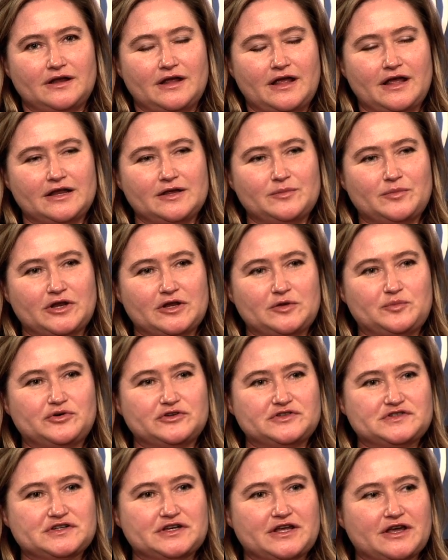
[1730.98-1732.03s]
anybody
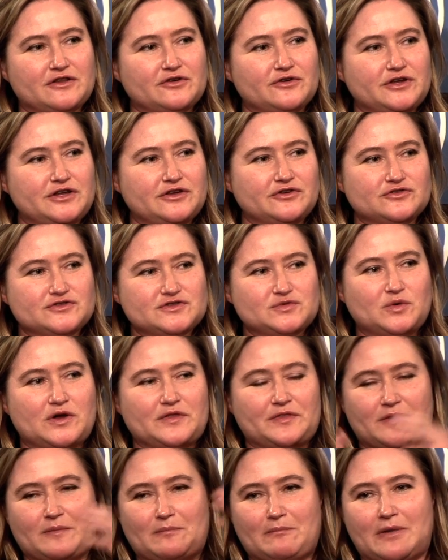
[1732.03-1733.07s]
put together here's
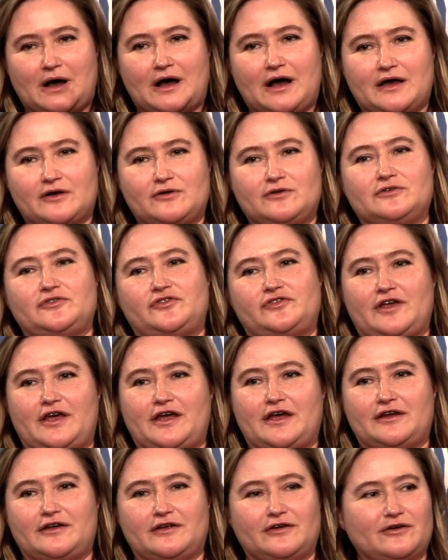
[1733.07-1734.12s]
what the model
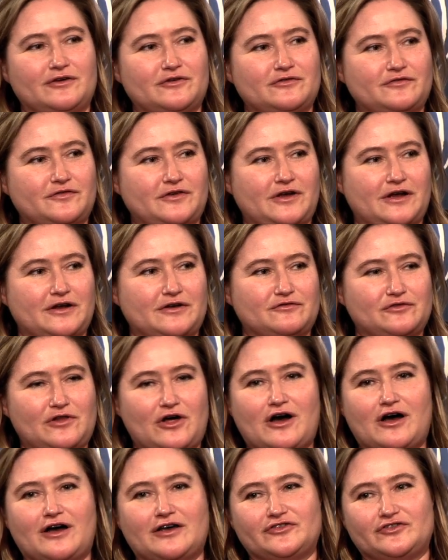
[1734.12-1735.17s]
set of kind of
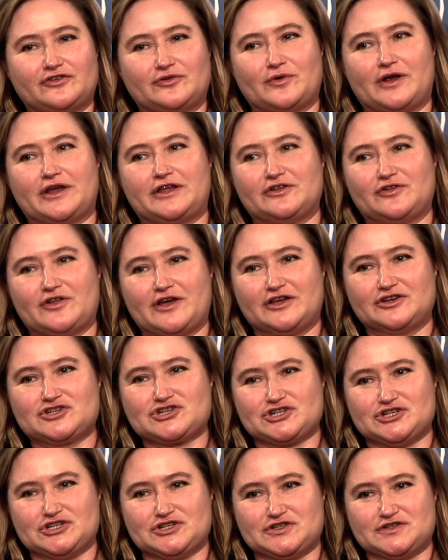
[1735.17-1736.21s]
laws and
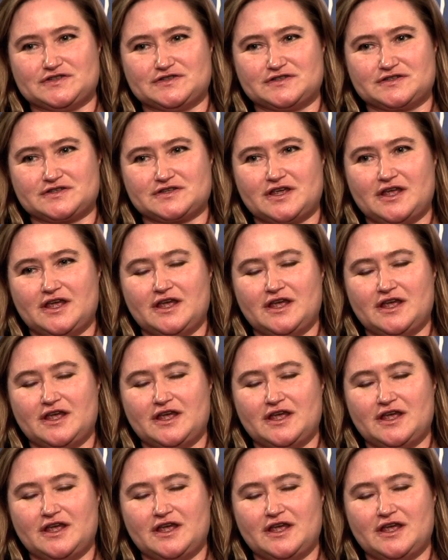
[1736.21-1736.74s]
regulations